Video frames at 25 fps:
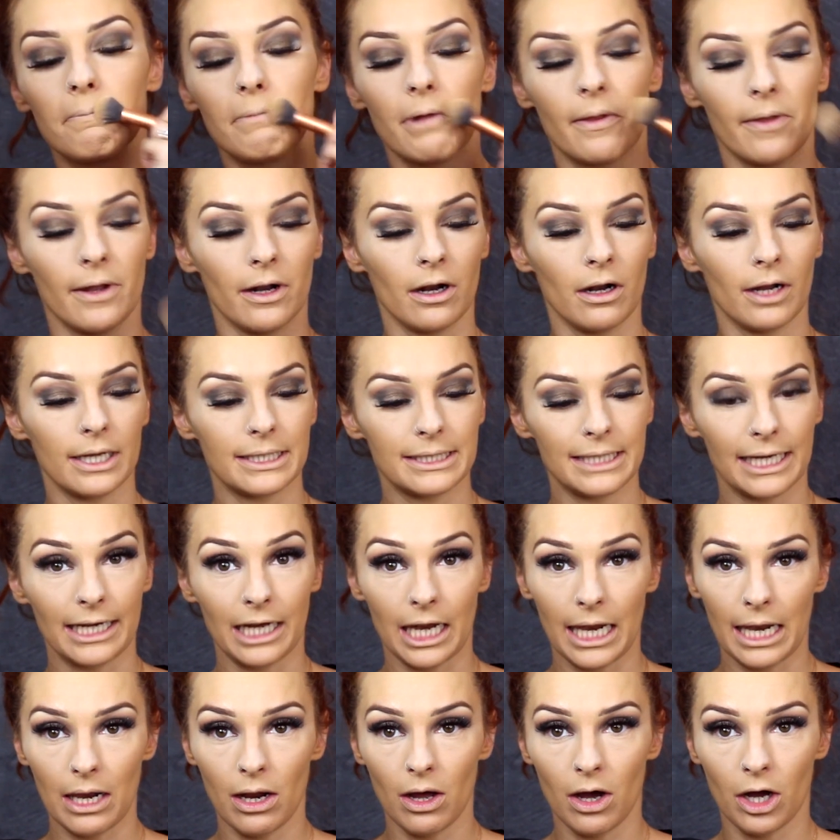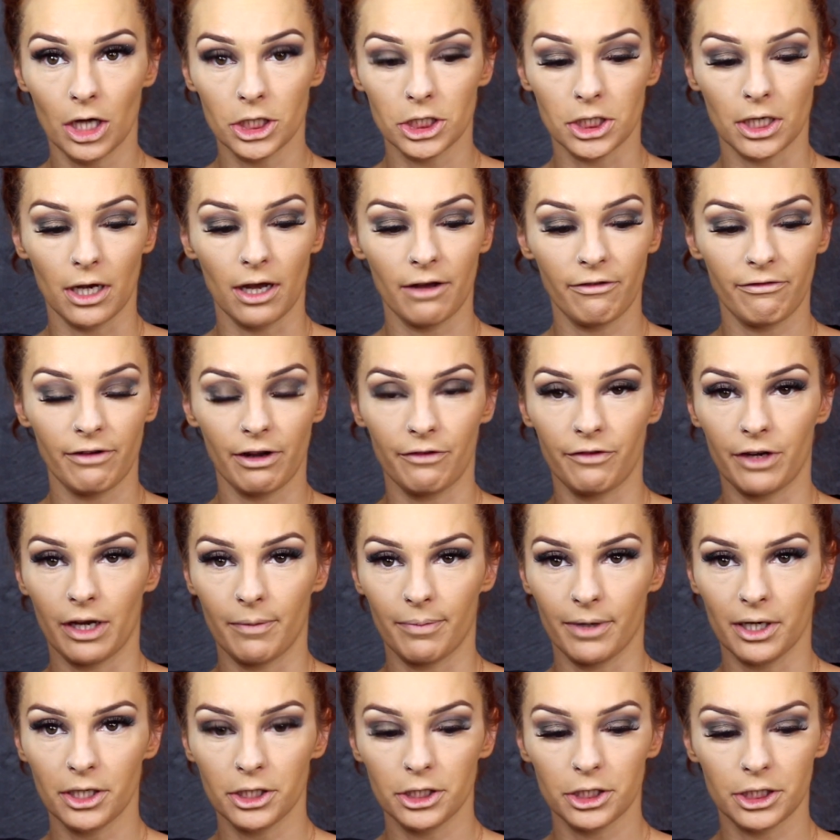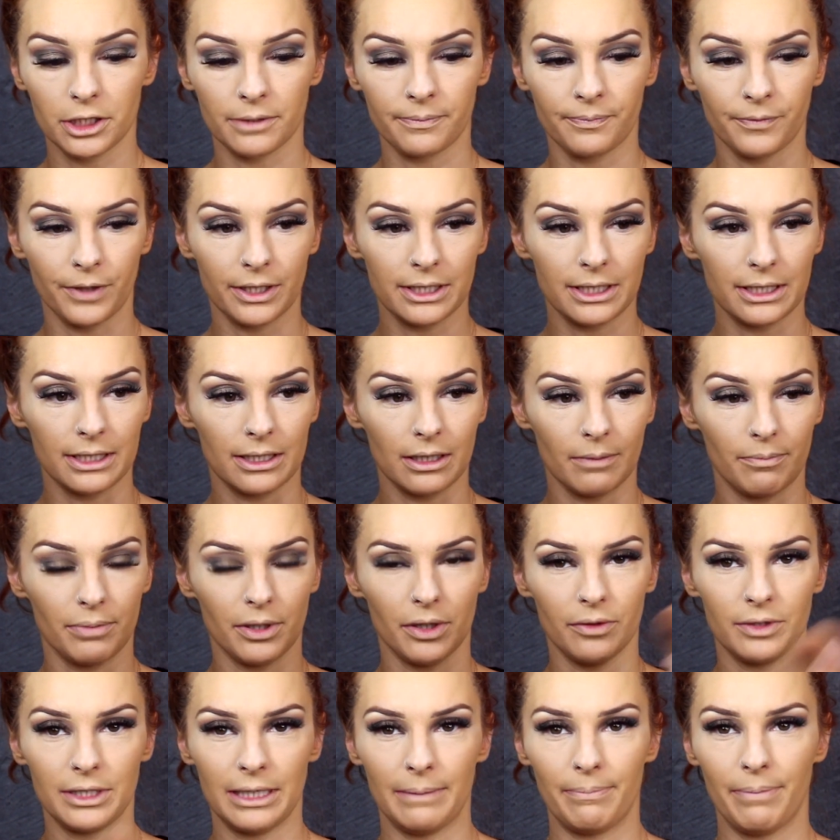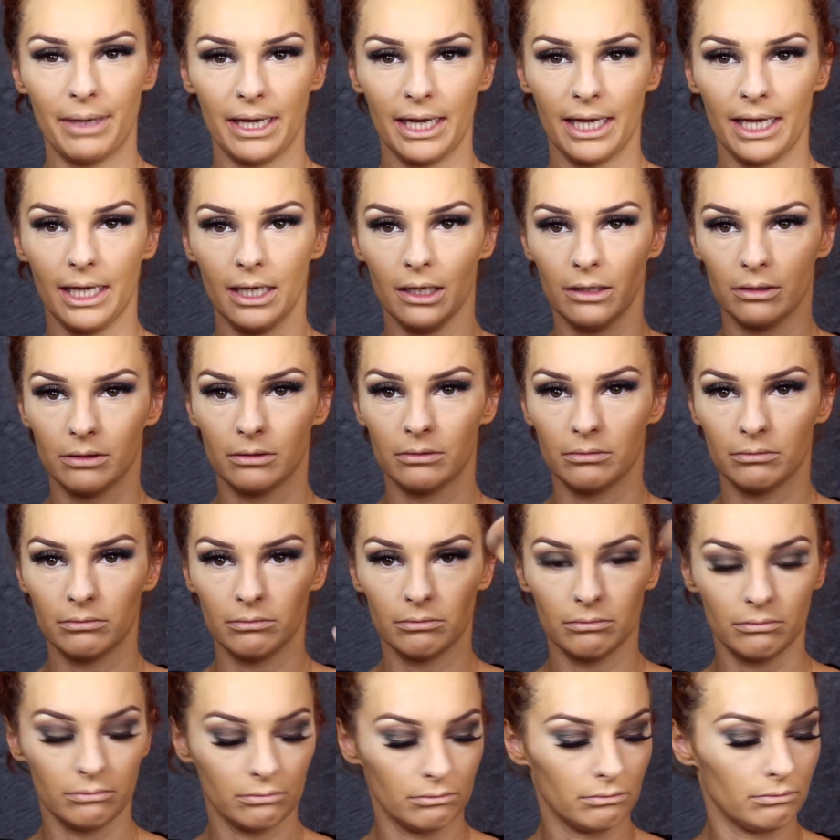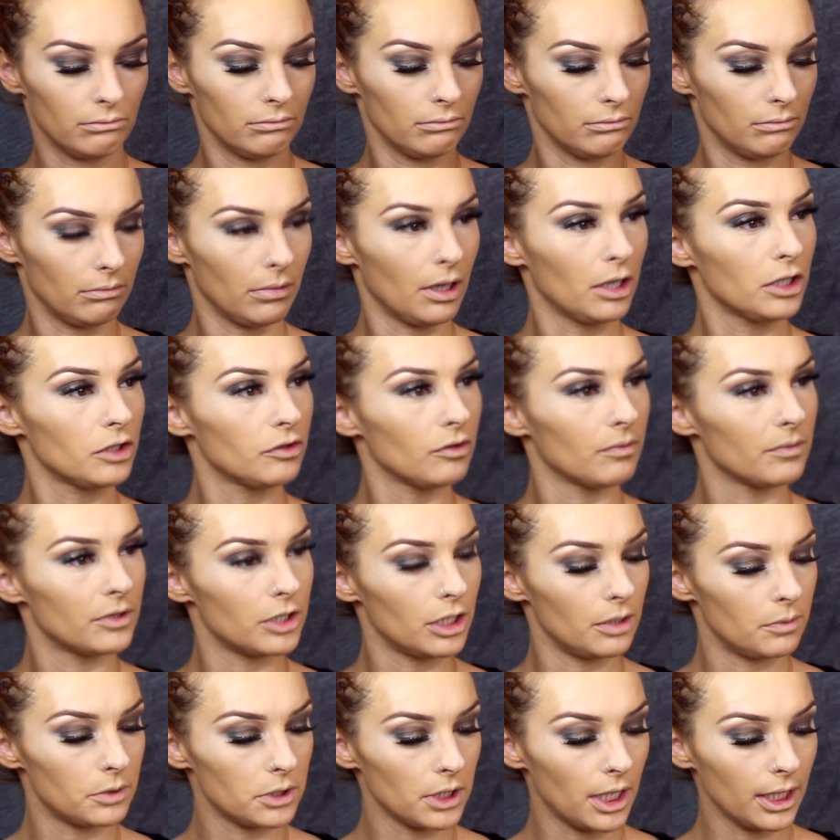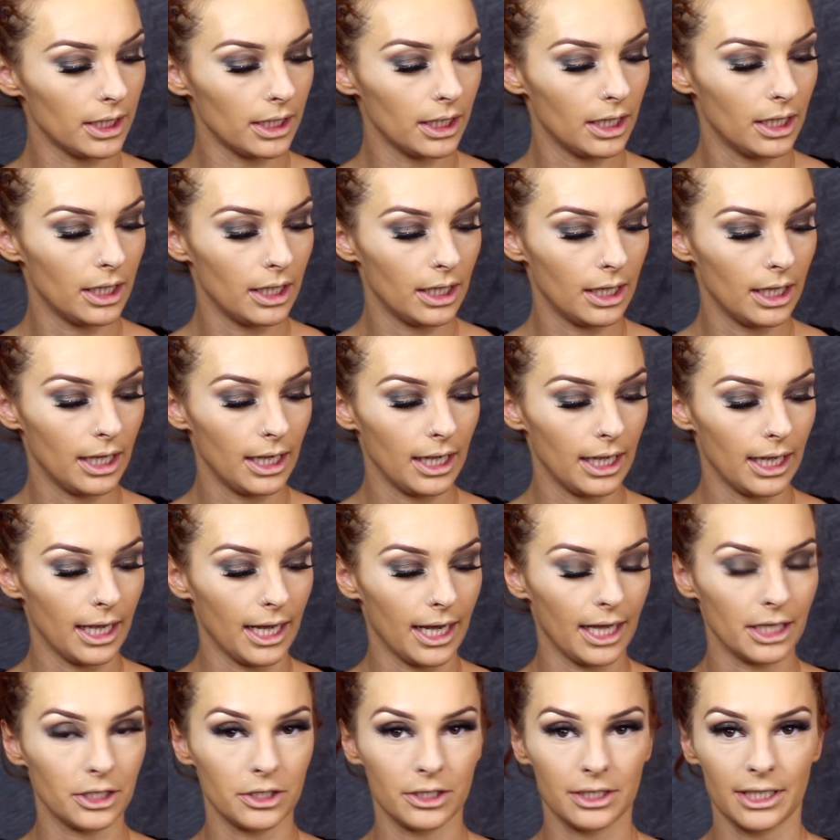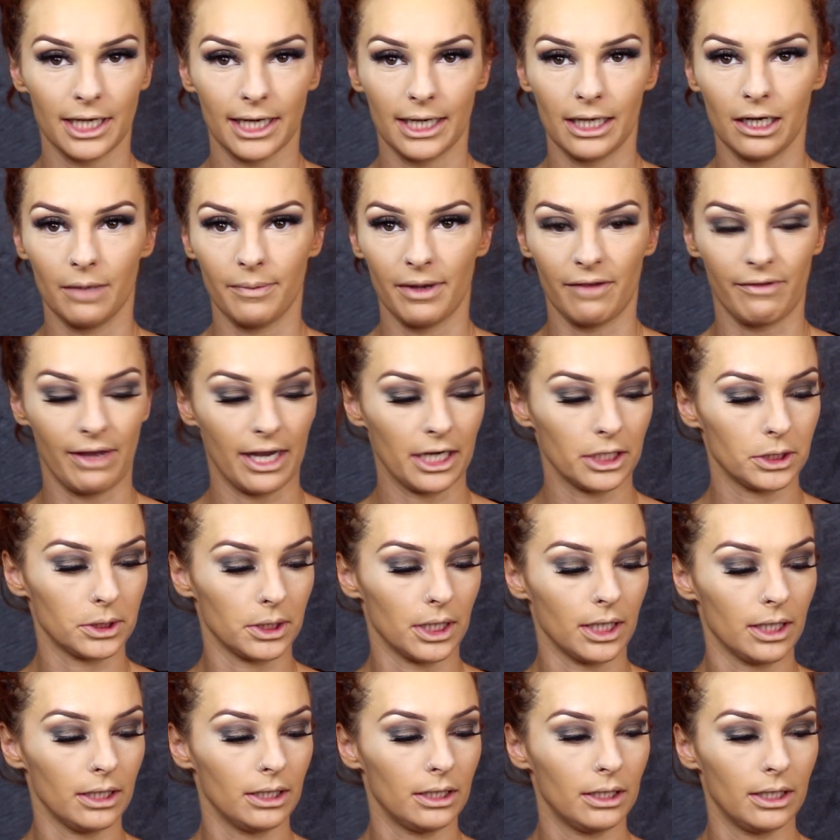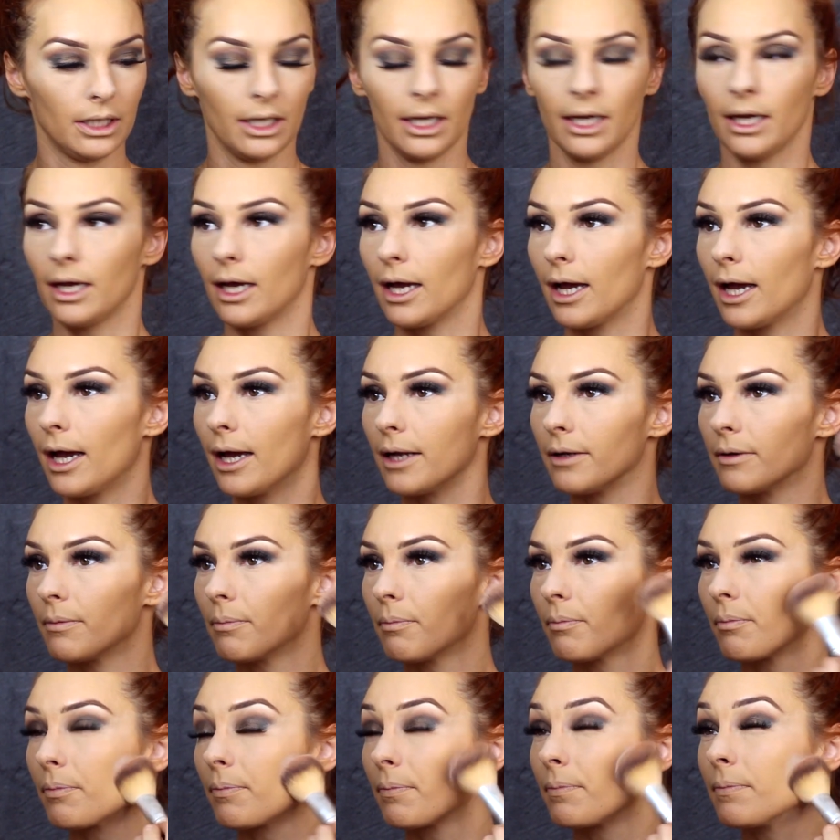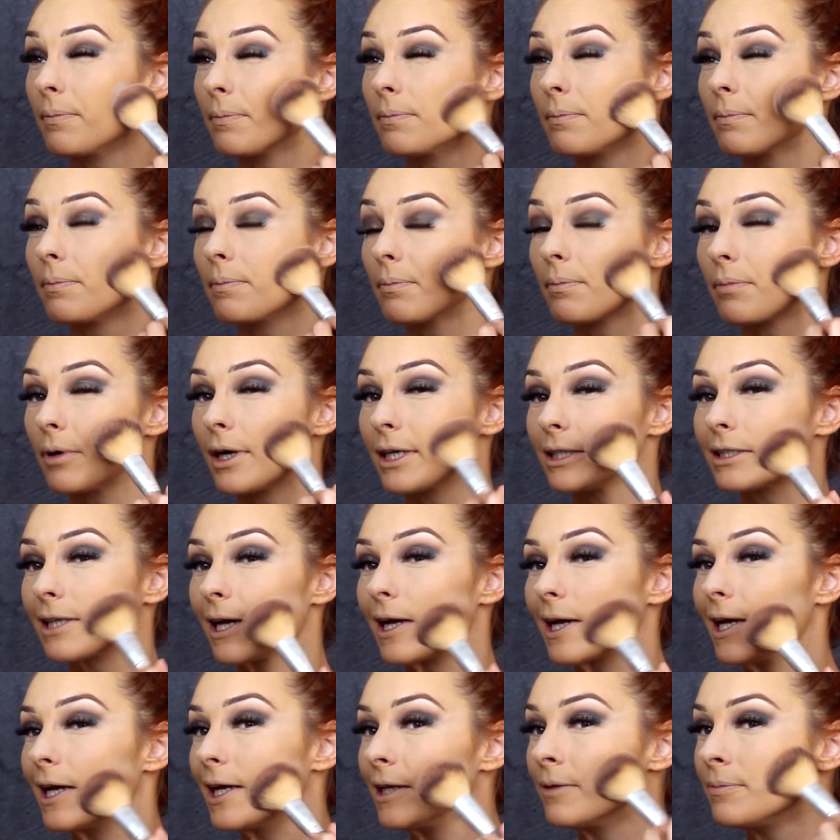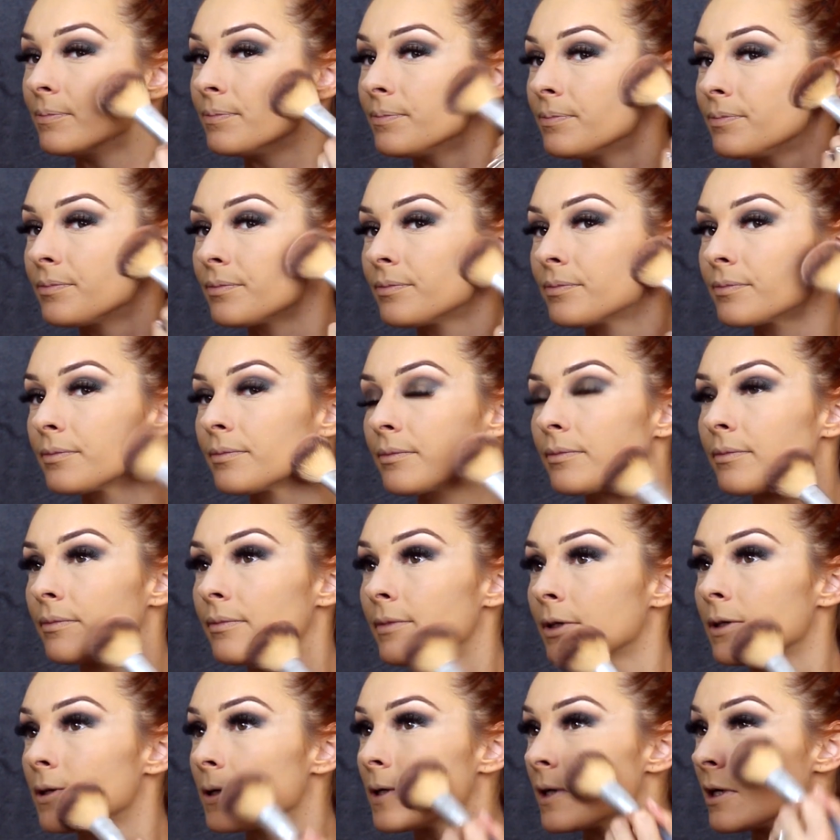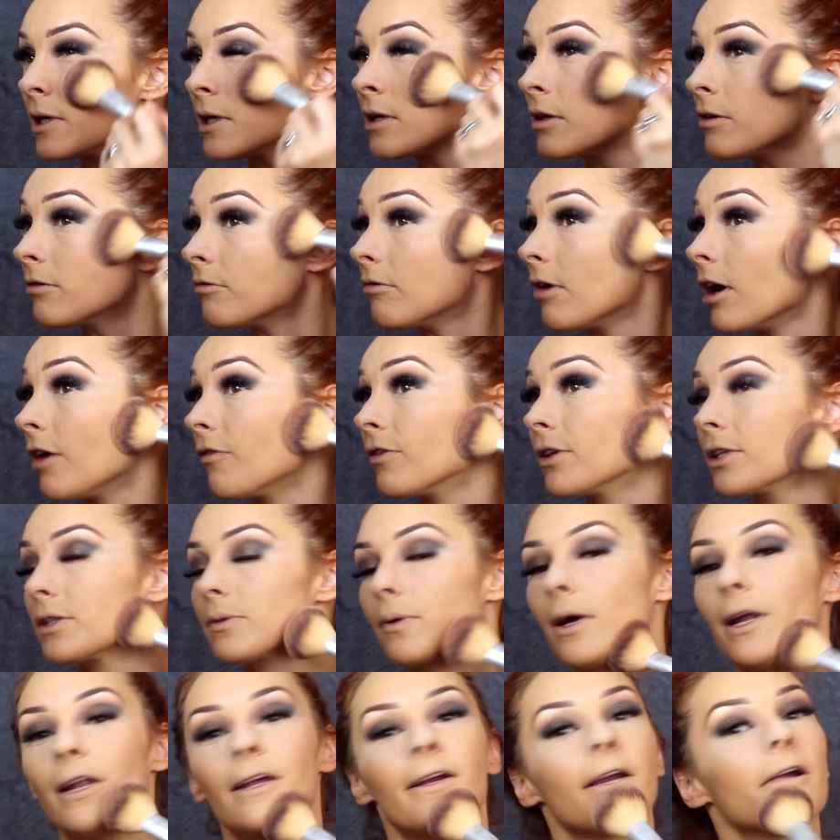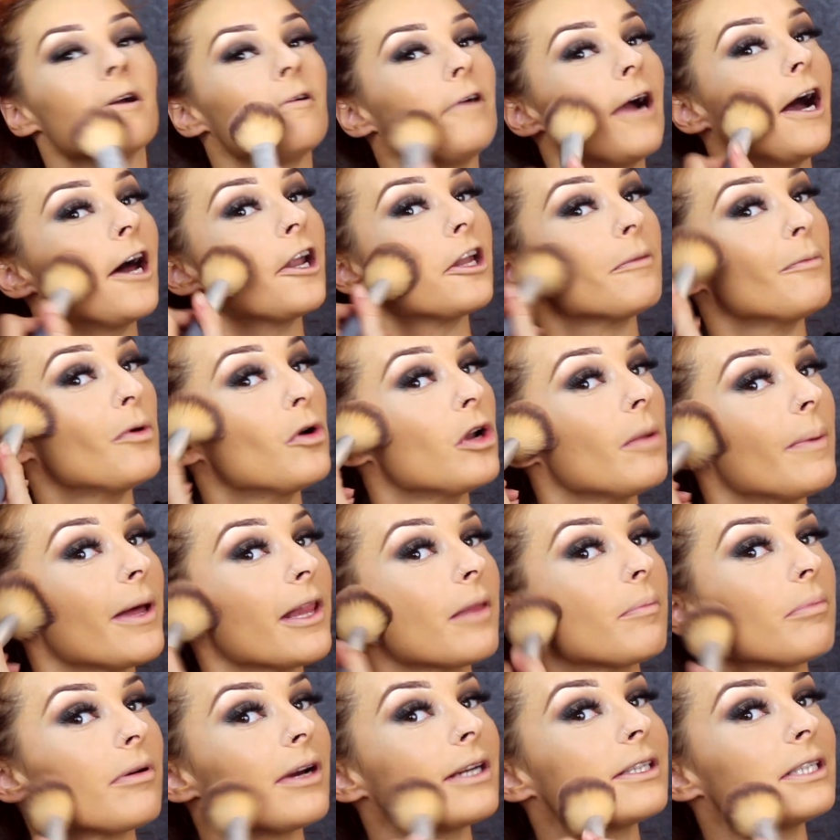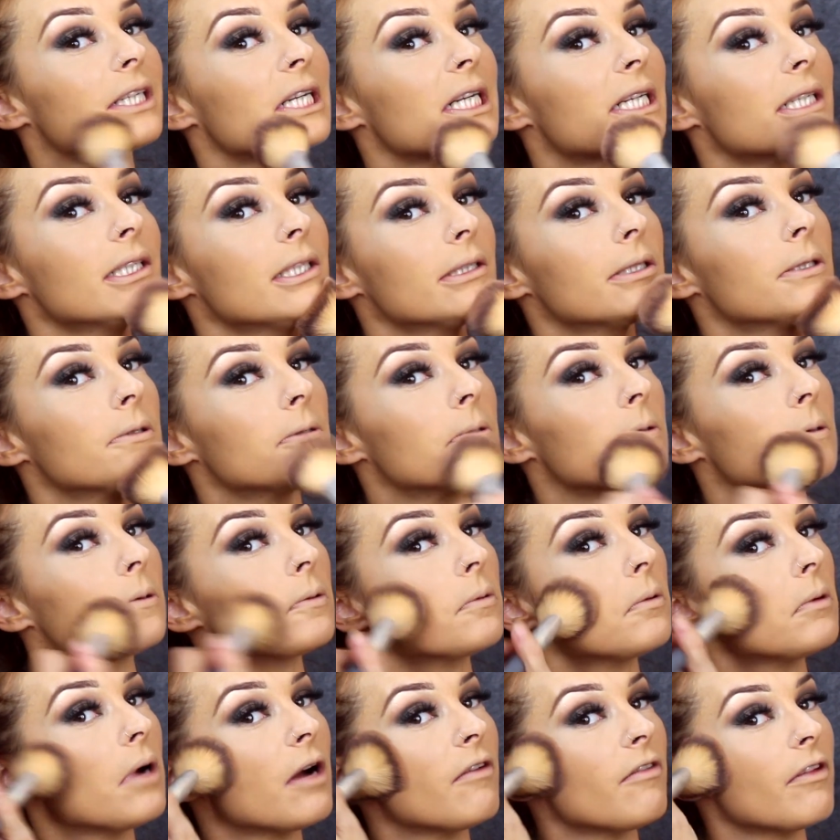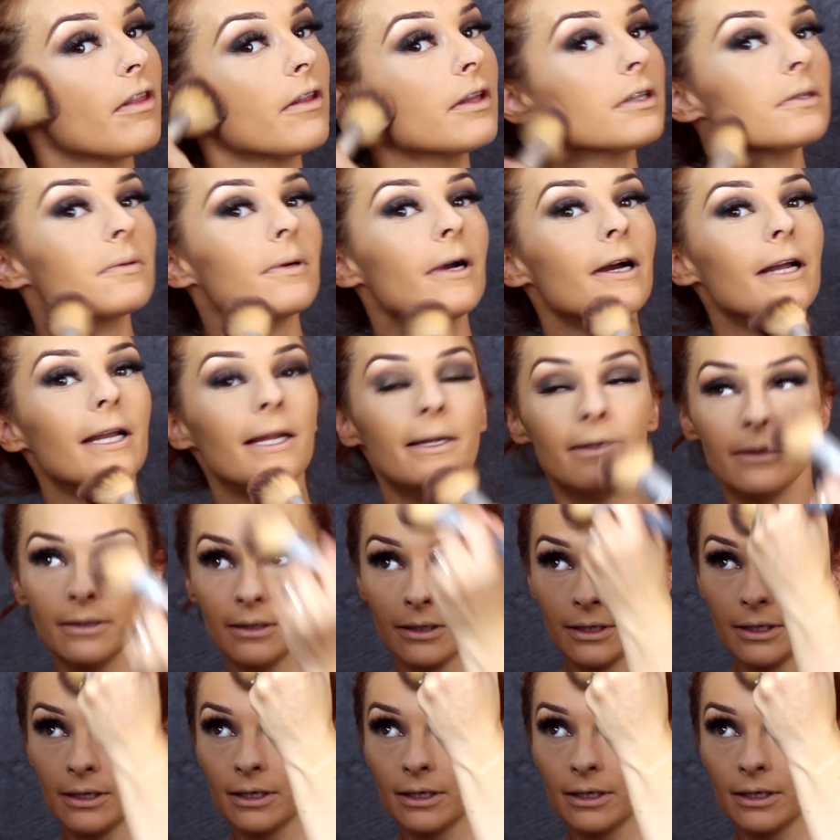And then I like to take a larger, fluffier brush. This is a Beauty Bee brush from Superdrug, and just take a little bit extra and press that in rather than swirling it around. I'm all about the pressing rather than the swirling.